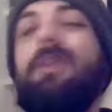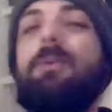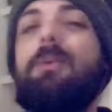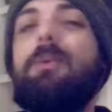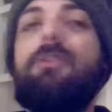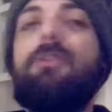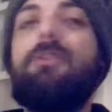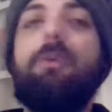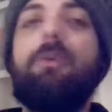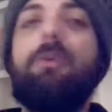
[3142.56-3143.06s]

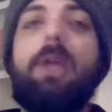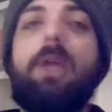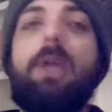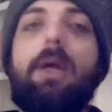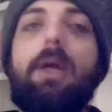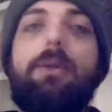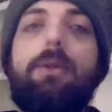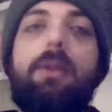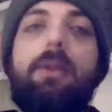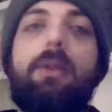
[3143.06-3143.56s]
was too, like
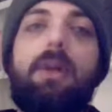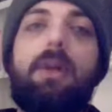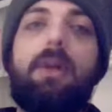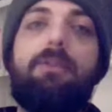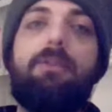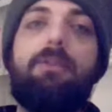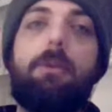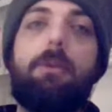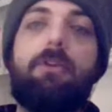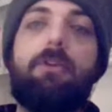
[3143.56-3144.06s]
I thought they
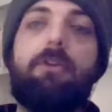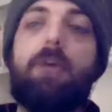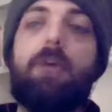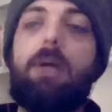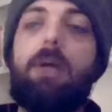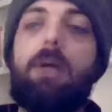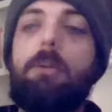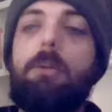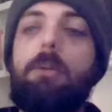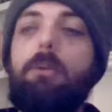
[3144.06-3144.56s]
left too much
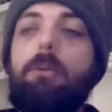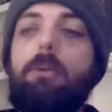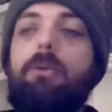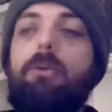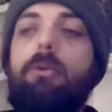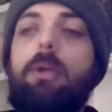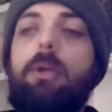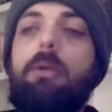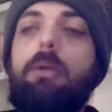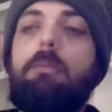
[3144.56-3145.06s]
time in
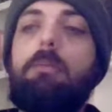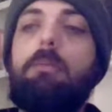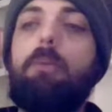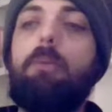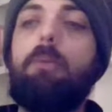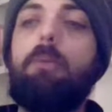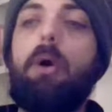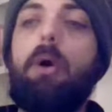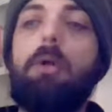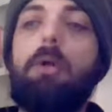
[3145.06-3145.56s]
between
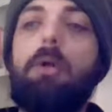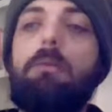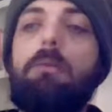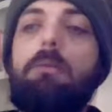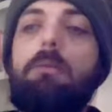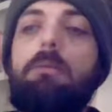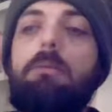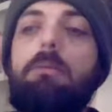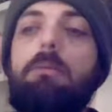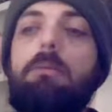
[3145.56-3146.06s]
Braun
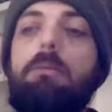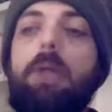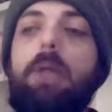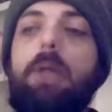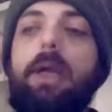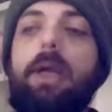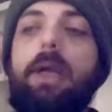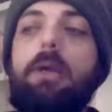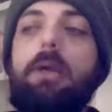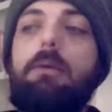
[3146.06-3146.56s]

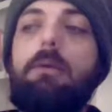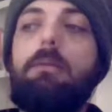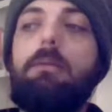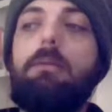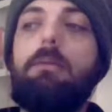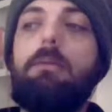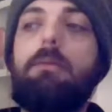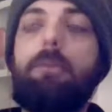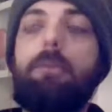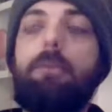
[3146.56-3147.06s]
like
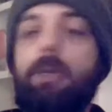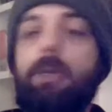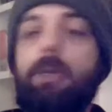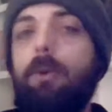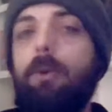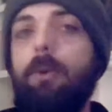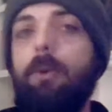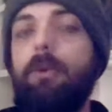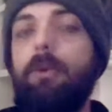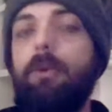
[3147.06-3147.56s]

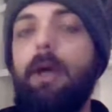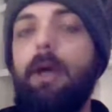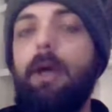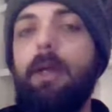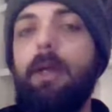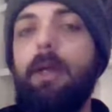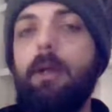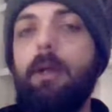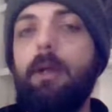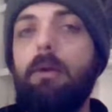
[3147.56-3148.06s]
3/4
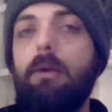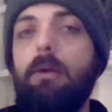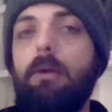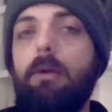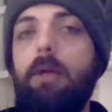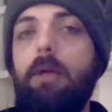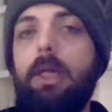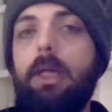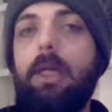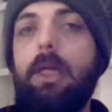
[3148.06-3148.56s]
dying
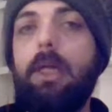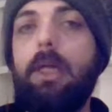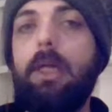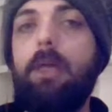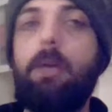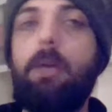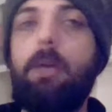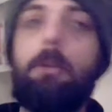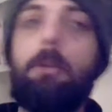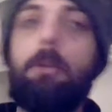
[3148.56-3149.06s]
and then
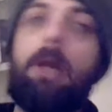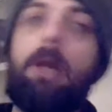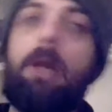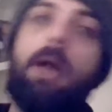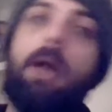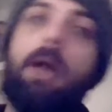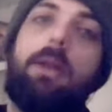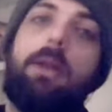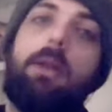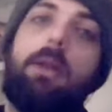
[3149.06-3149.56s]
coming
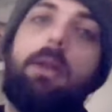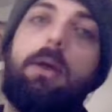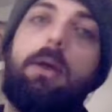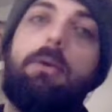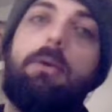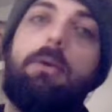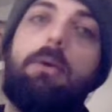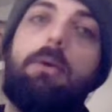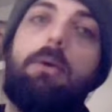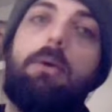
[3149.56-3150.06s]
back at the
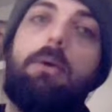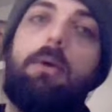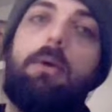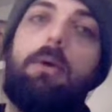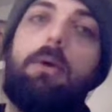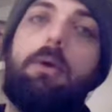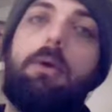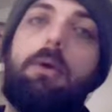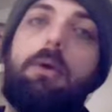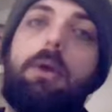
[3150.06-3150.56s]
end.
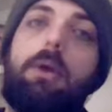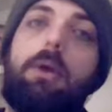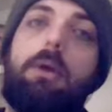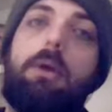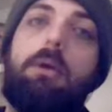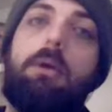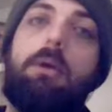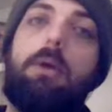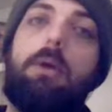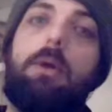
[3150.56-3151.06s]
You
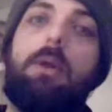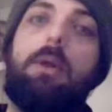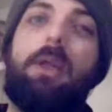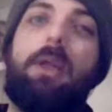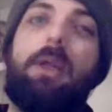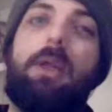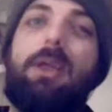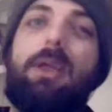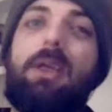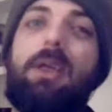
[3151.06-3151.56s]
know?
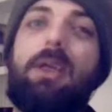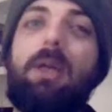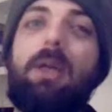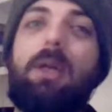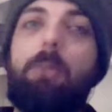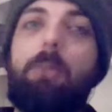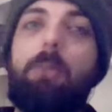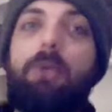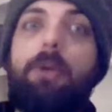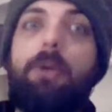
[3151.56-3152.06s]
Like he kind
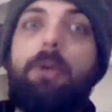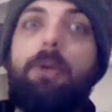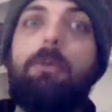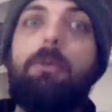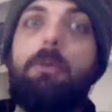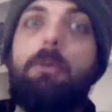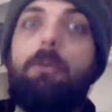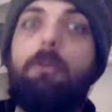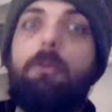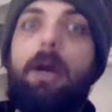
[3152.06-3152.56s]
of built up
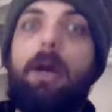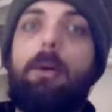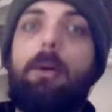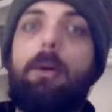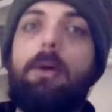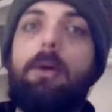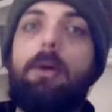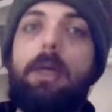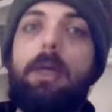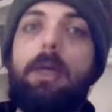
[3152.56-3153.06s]
too much
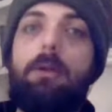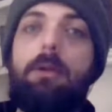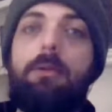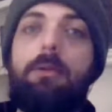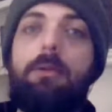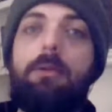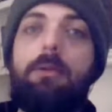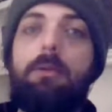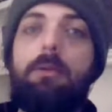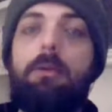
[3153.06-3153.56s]
power
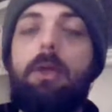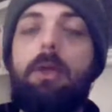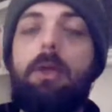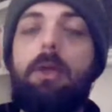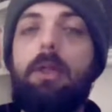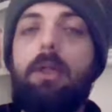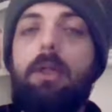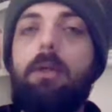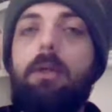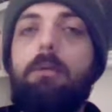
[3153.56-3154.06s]
again.
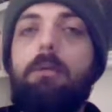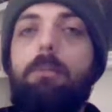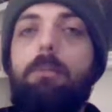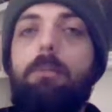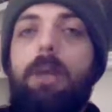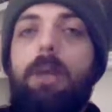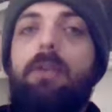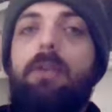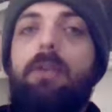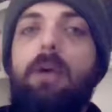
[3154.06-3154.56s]
And
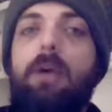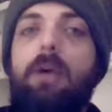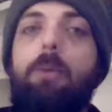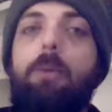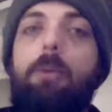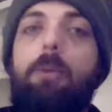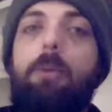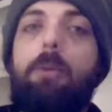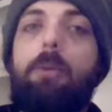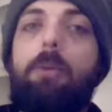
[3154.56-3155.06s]
then by the
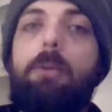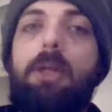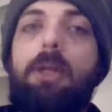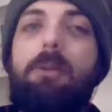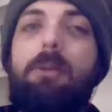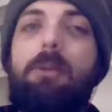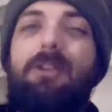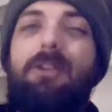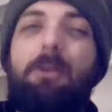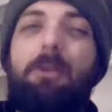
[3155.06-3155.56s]
time Roman
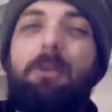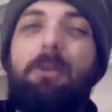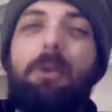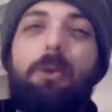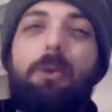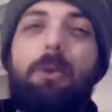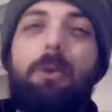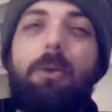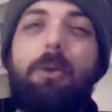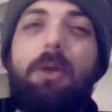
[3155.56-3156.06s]
beat him, it
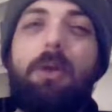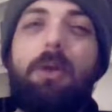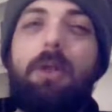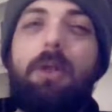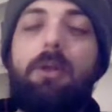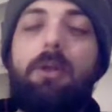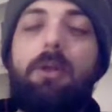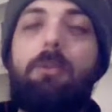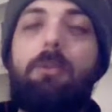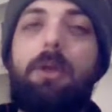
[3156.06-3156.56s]
seemed a little
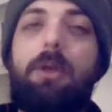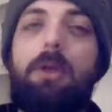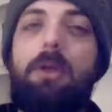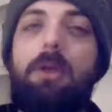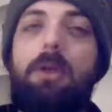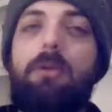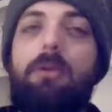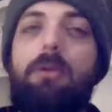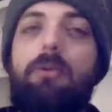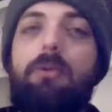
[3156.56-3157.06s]
ridiculous
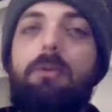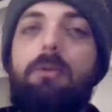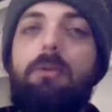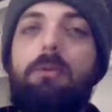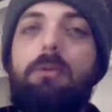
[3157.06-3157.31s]
because